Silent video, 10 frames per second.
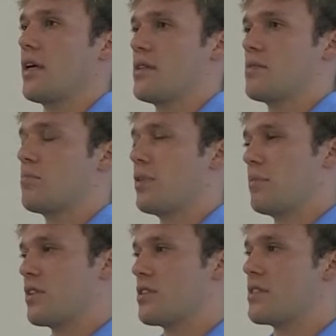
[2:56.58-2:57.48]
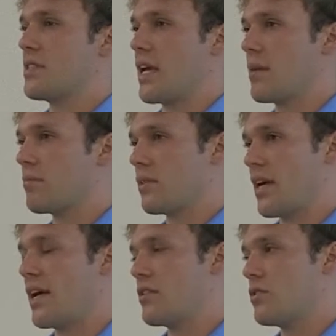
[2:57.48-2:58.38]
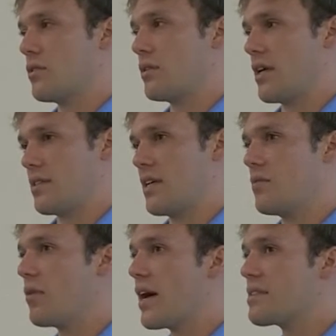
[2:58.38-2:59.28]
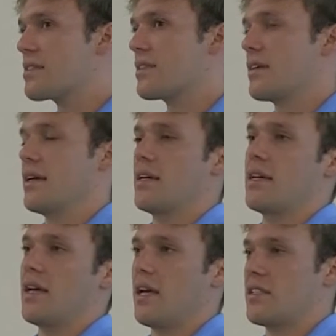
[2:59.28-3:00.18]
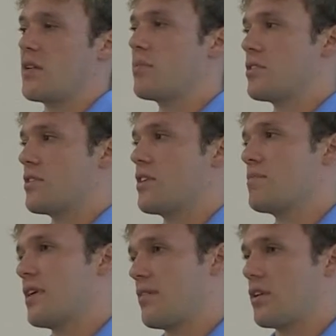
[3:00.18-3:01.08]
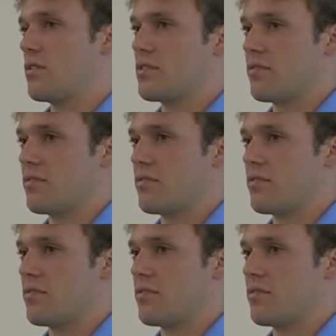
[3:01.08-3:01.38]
is pretty much the same latitude as Key West, and temperature seems to have a huge